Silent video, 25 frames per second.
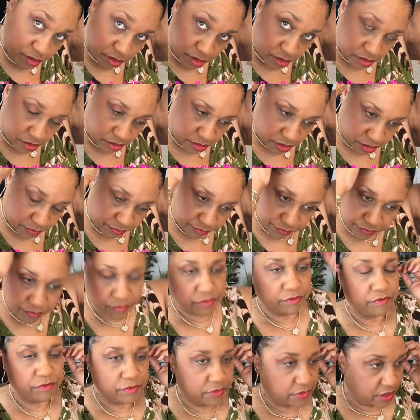products.
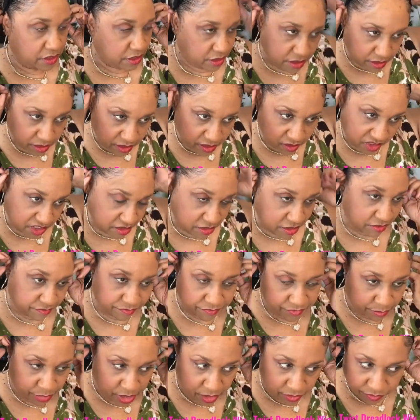They
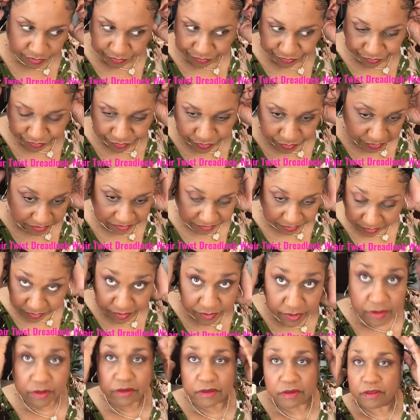also manufacture this
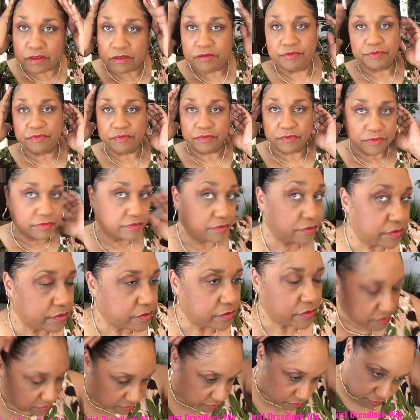hair wig,
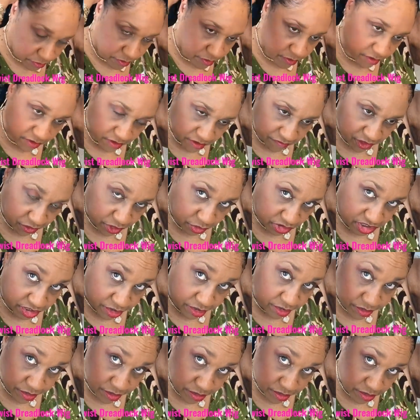which has a
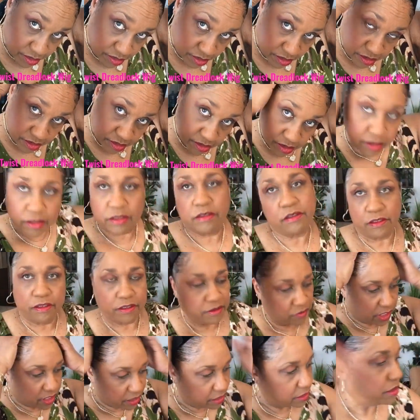gorgeous look.
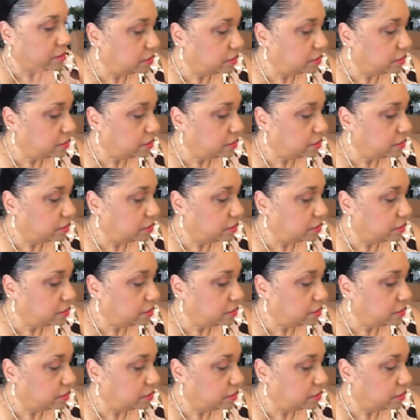You may